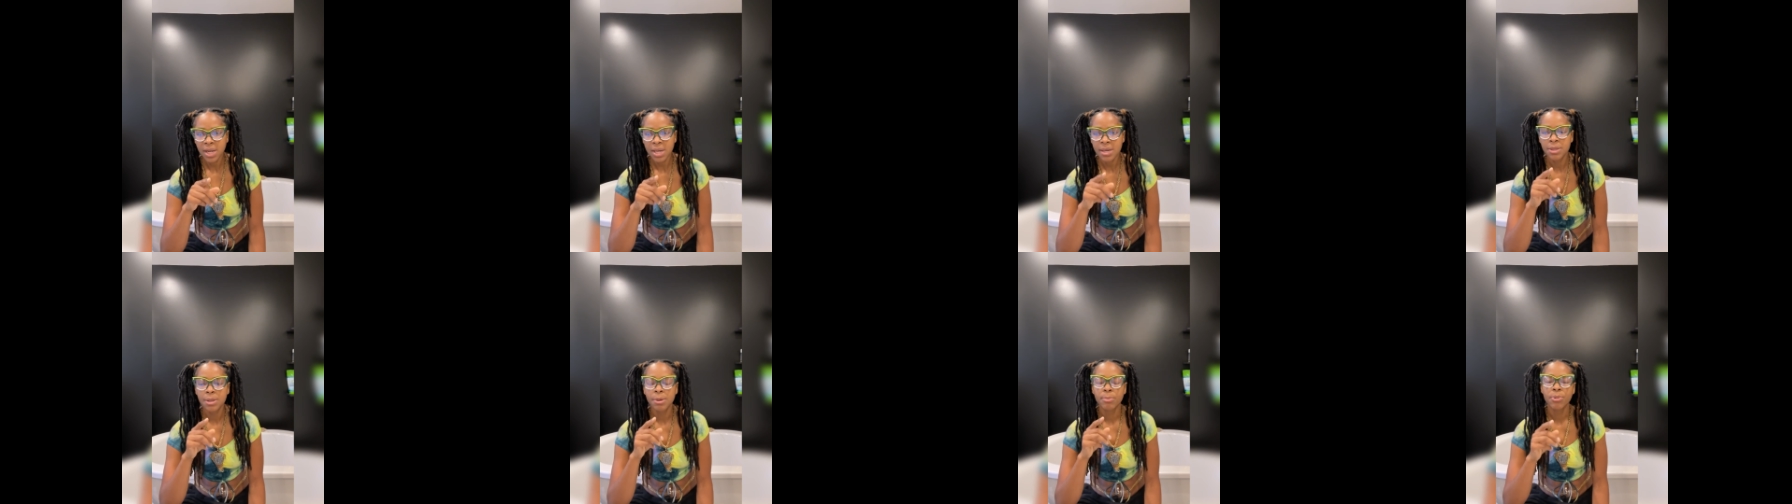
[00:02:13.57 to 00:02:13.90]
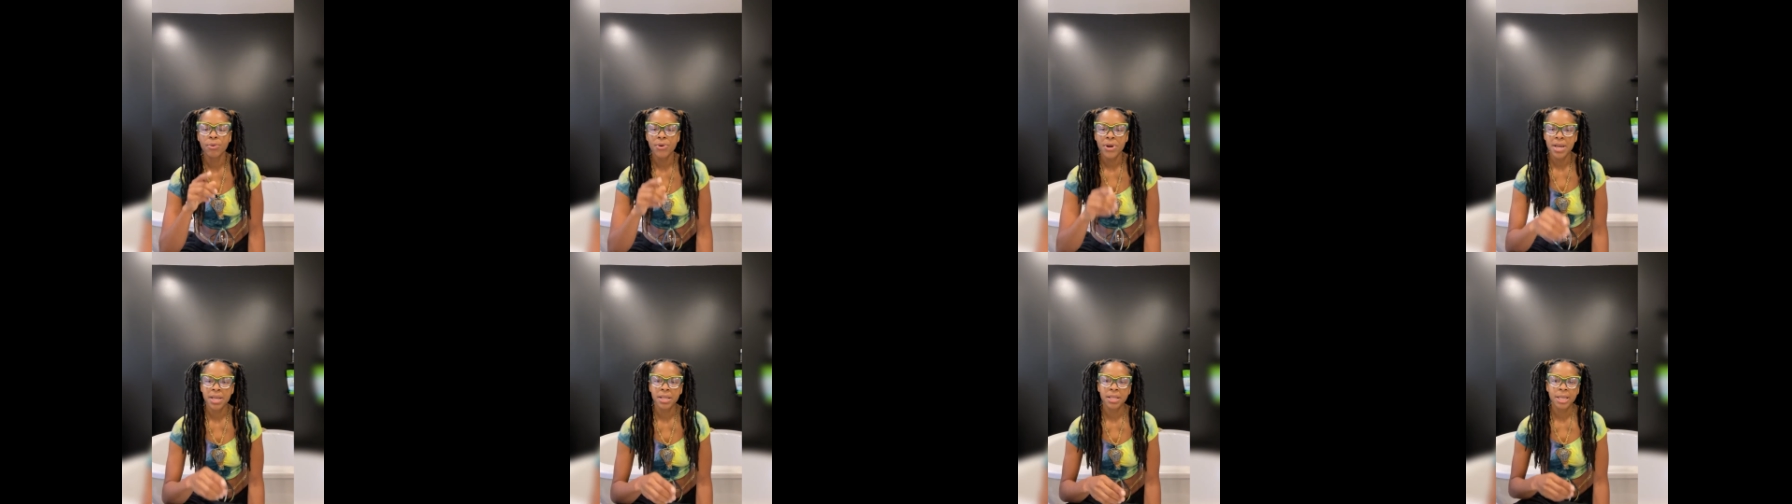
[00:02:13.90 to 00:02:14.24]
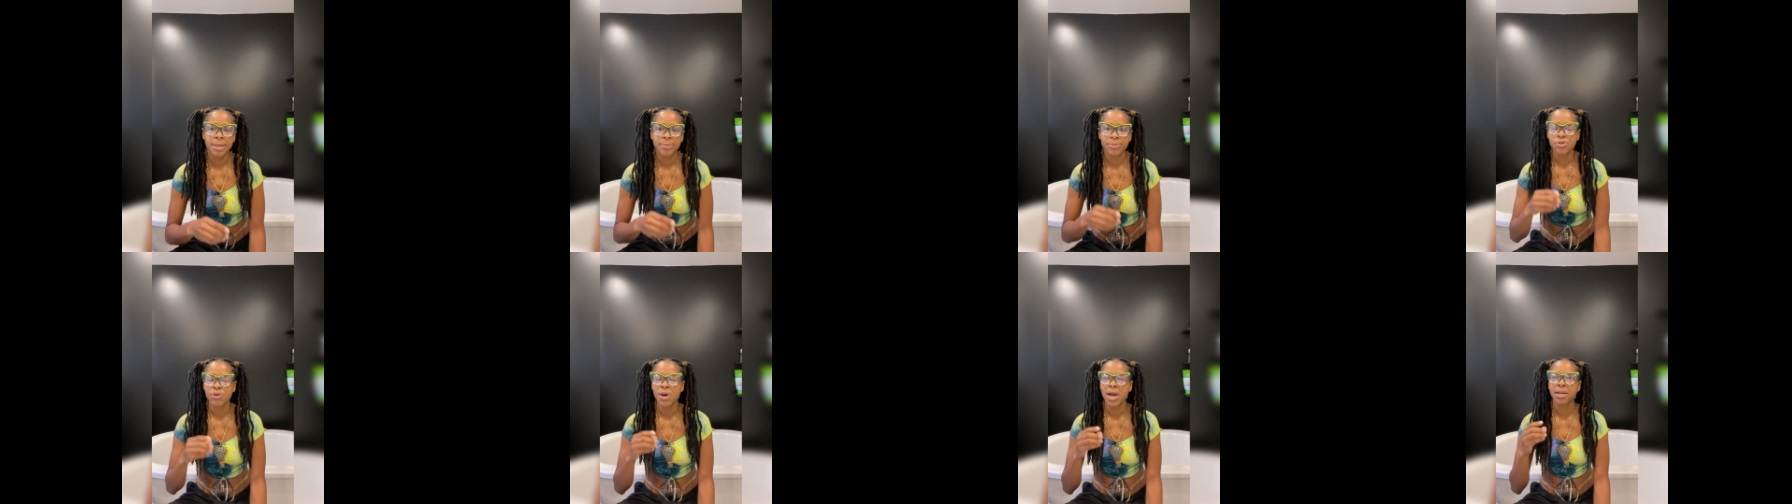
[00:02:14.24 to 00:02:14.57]
The brain
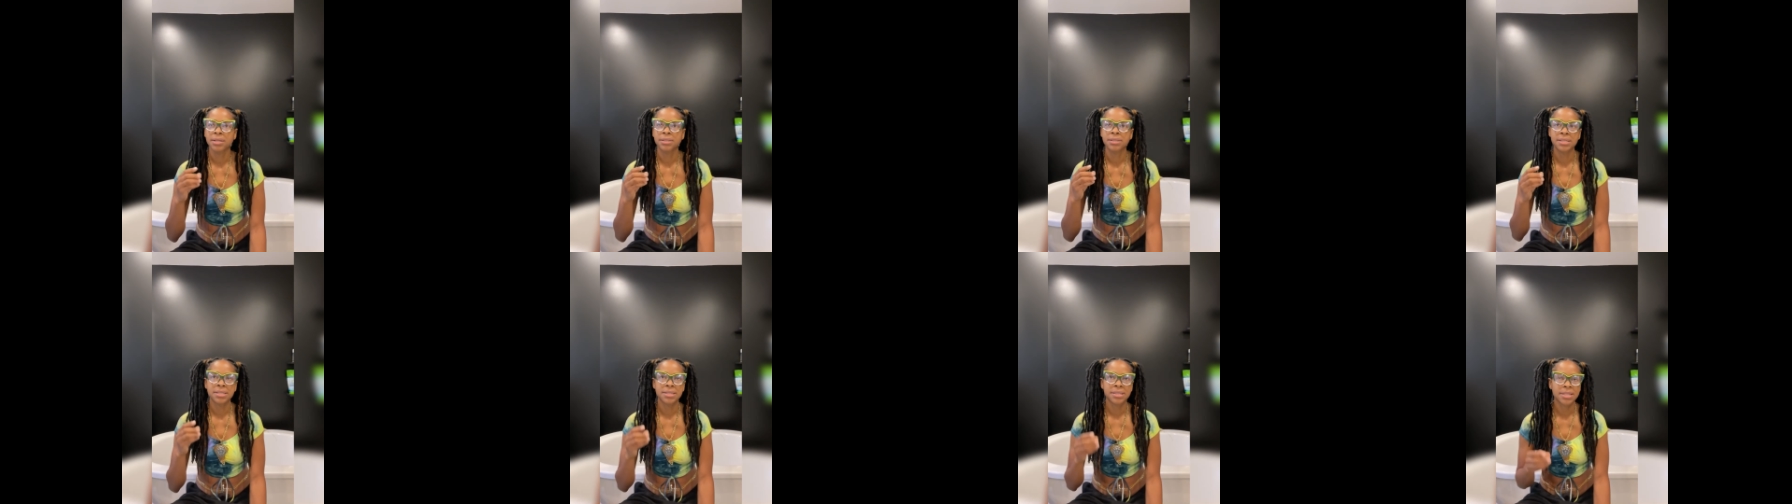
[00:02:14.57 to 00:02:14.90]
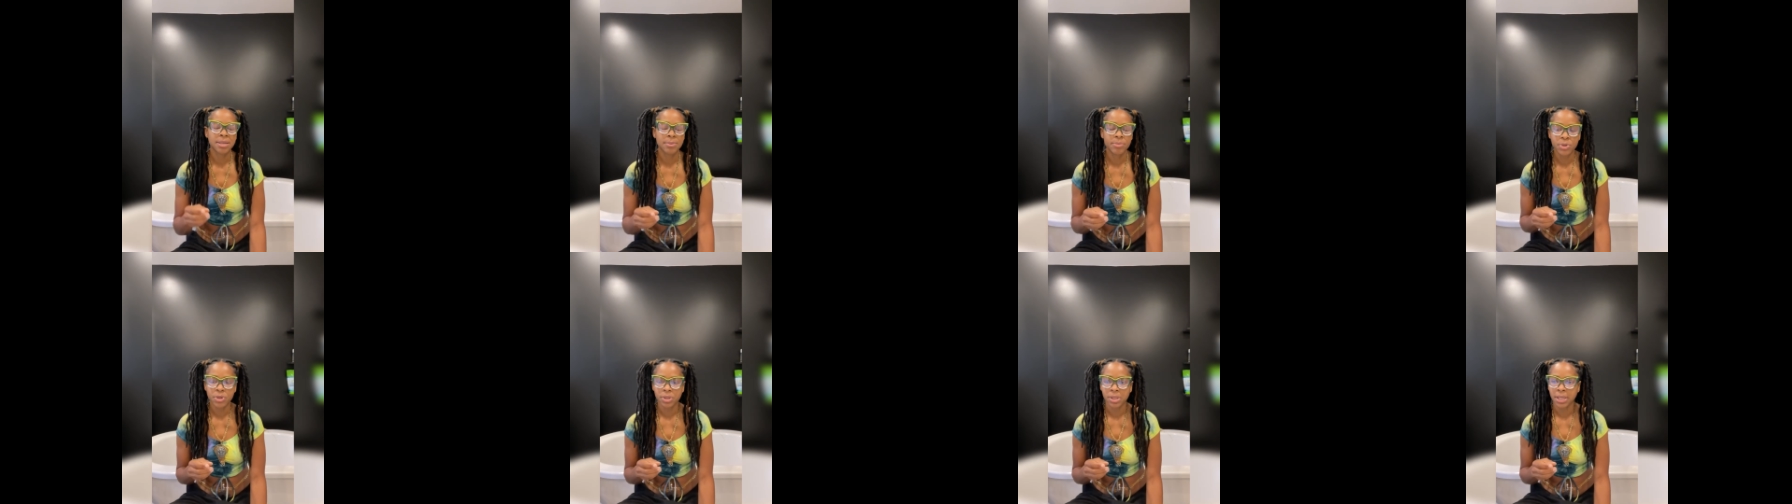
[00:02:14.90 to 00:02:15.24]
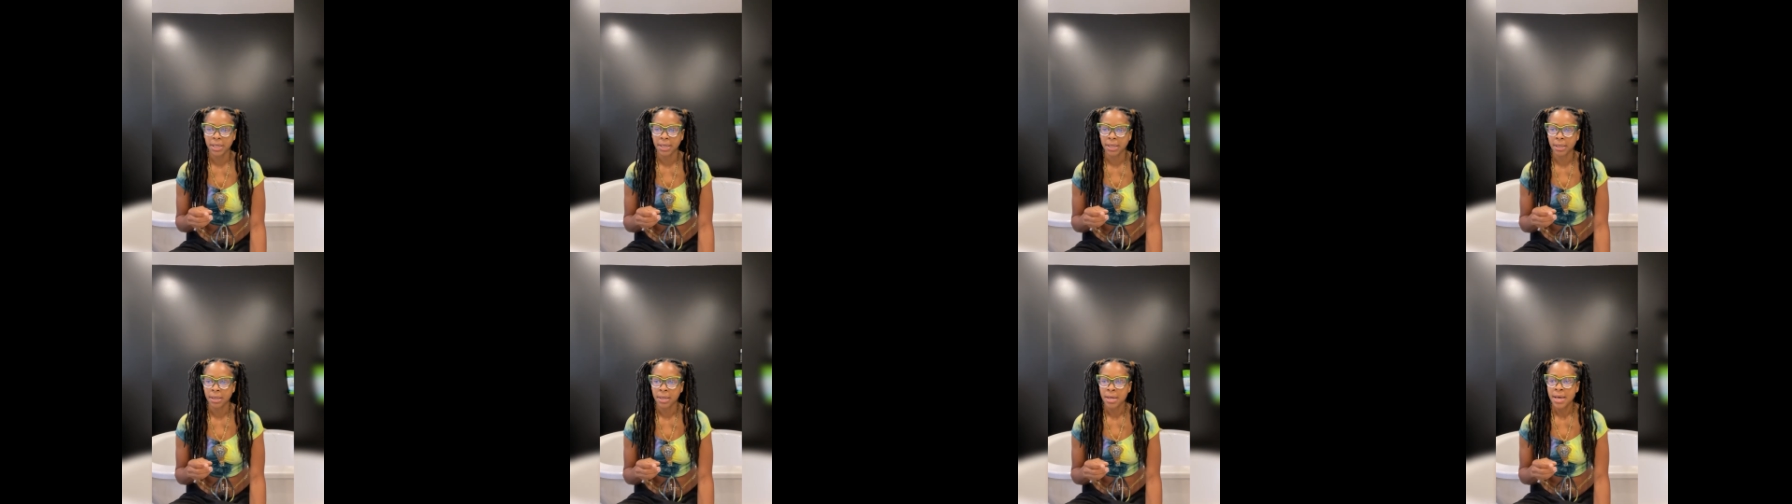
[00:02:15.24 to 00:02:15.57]
keeps trying to
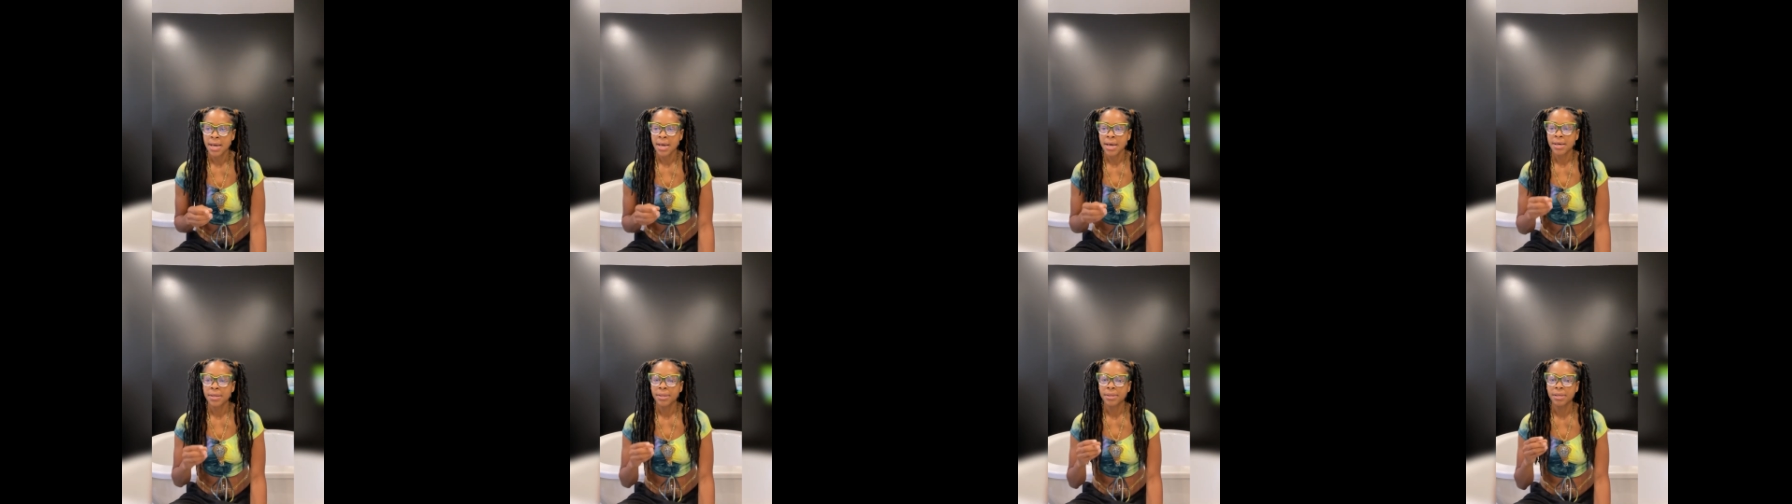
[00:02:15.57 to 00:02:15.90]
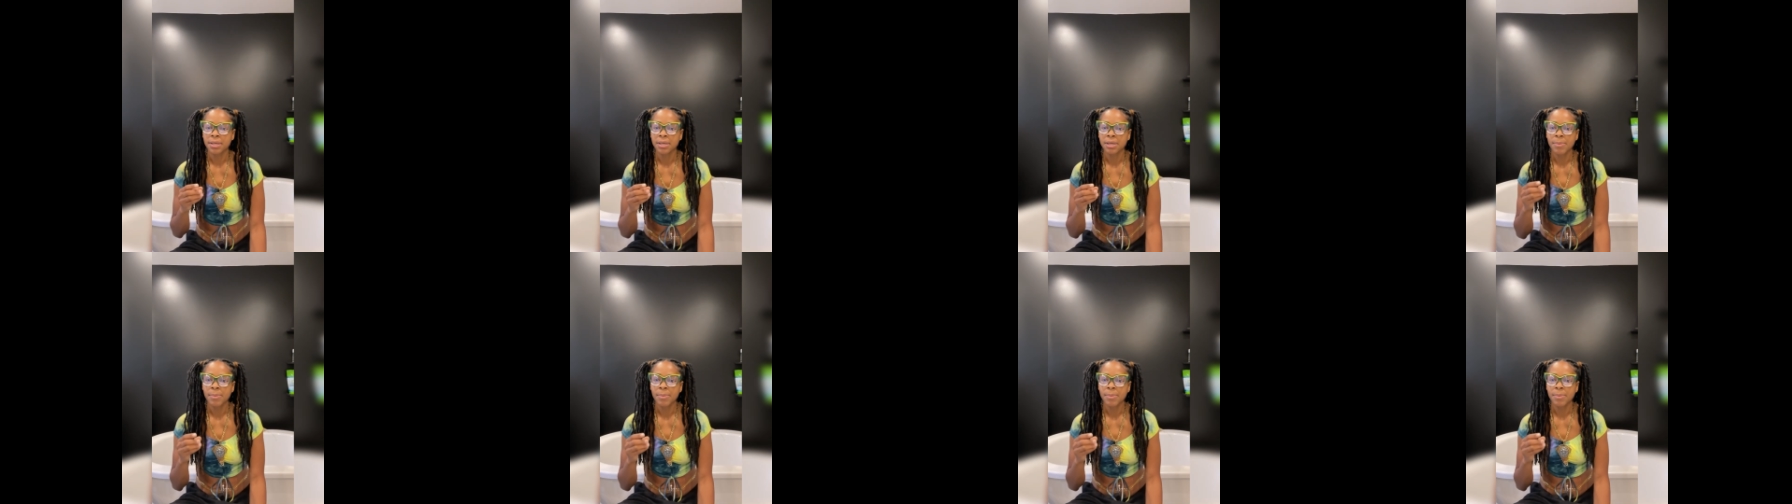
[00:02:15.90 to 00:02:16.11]
stimulate the